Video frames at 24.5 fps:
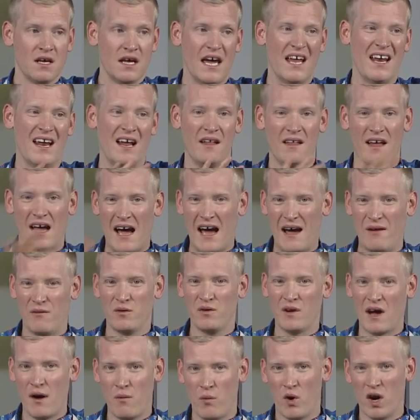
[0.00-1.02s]
And I
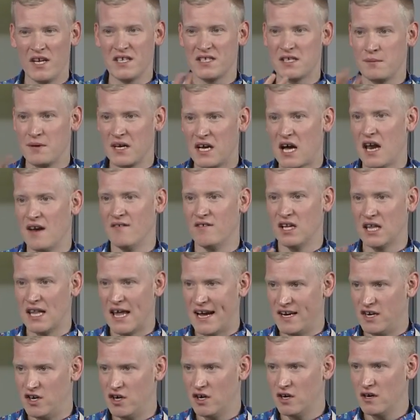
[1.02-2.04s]
want it to be kind of a
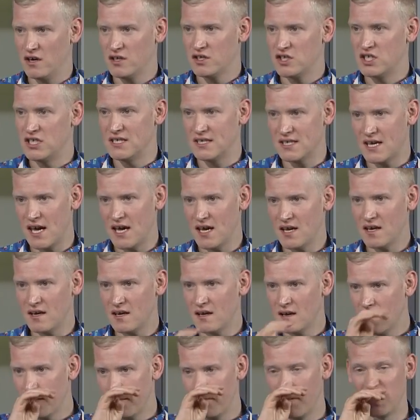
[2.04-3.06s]
lighter cheesecake,
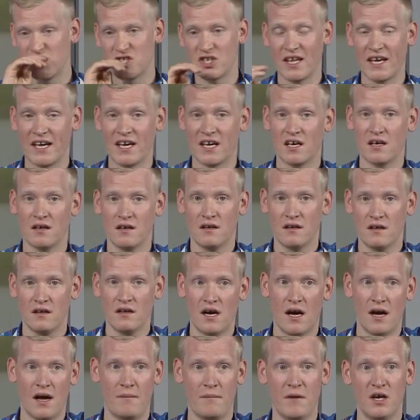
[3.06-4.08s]
much like
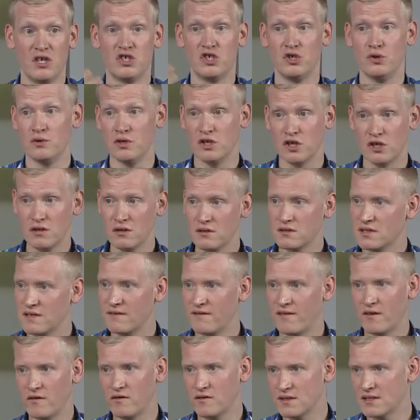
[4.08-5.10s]
a Junior's,
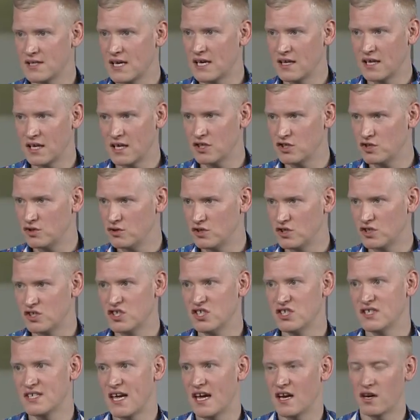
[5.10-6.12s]
if anyone's had like a Junior's
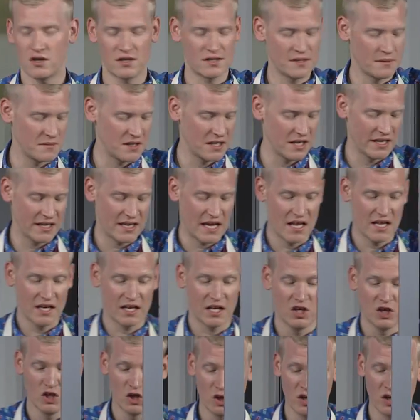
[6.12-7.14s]
cheesecake or something like that, like a New